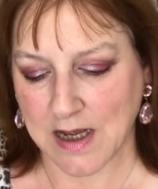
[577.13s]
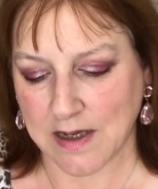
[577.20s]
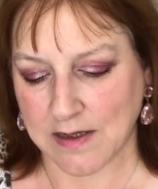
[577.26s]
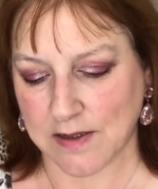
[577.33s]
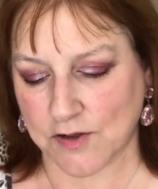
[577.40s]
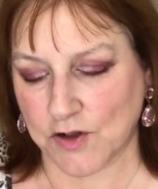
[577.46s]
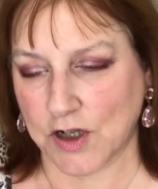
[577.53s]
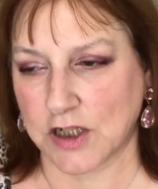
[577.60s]

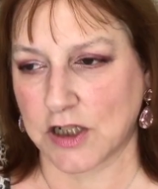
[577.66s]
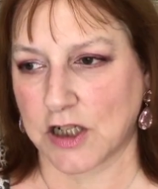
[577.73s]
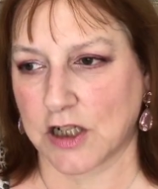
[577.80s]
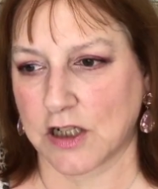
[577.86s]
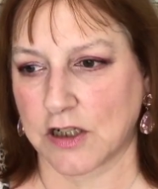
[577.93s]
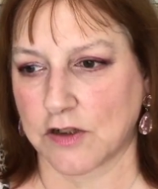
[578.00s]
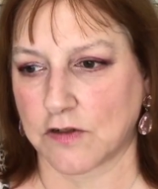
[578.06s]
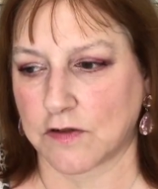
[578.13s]
Strangely
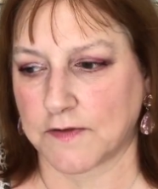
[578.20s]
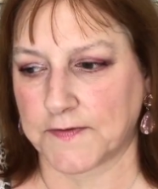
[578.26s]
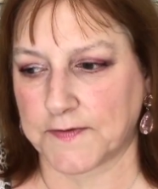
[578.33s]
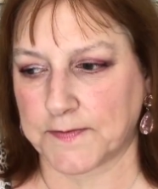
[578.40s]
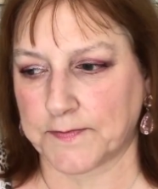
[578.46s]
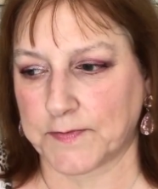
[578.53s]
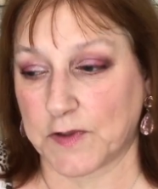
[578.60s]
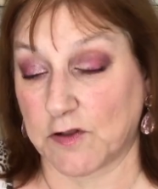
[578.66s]
enough,
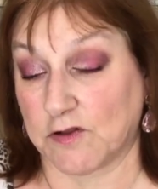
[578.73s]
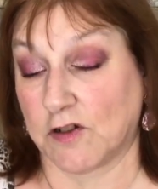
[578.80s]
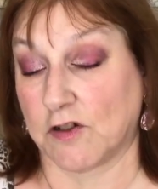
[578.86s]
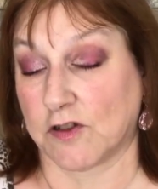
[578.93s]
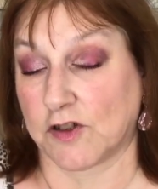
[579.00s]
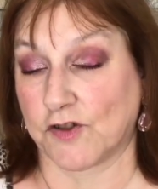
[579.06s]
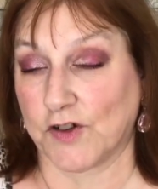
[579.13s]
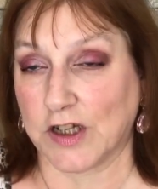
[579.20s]
or not
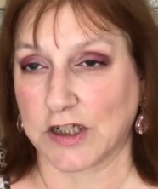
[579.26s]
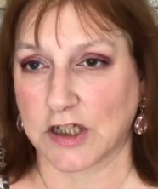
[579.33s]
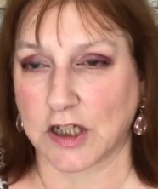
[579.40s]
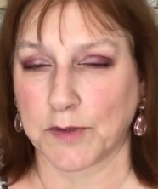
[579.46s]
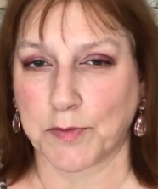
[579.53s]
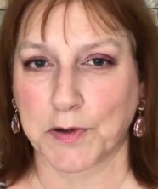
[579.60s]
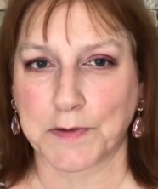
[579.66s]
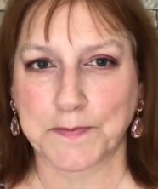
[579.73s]
strangely,
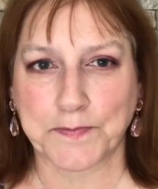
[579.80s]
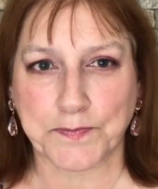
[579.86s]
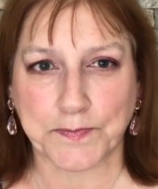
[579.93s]
but